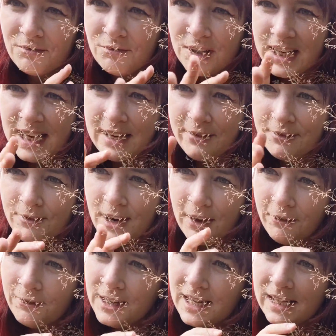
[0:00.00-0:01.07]
really
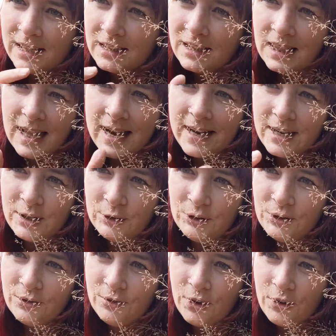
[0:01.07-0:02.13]
fluffy little
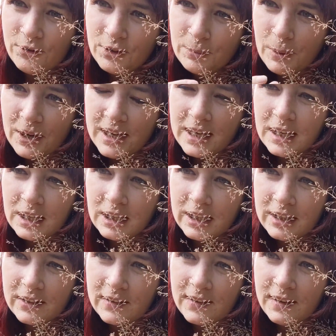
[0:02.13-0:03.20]
clouds of
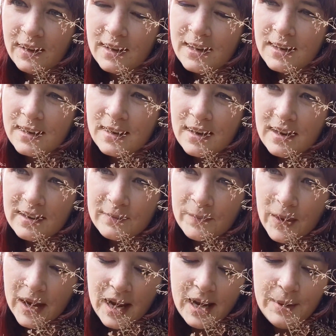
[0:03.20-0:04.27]
spikelets.
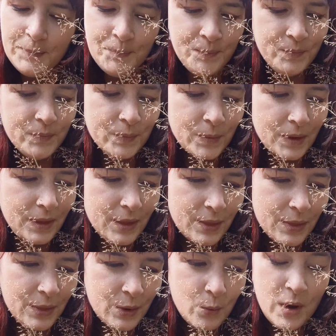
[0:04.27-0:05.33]
The
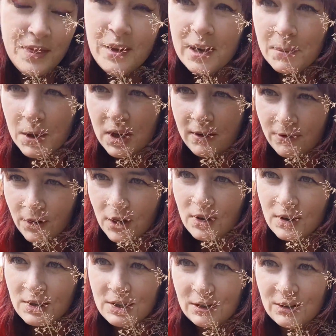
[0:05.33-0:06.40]
one that I'm going to
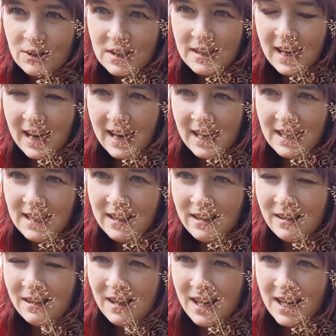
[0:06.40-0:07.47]
focus on today
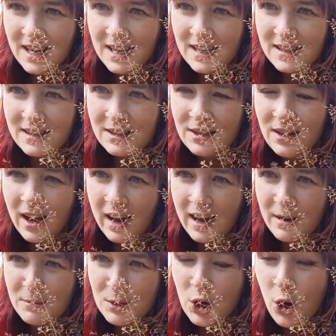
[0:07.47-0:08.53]
is
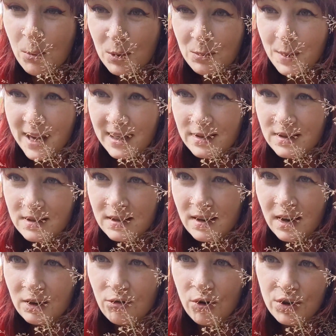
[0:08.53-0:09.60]
common bent,
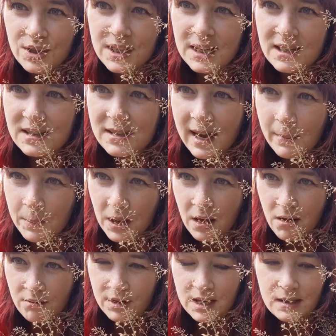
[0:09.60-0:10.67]
Agrostis
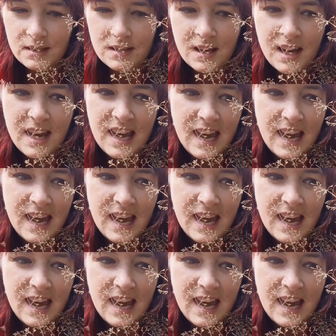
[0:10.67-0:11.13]
capillaris.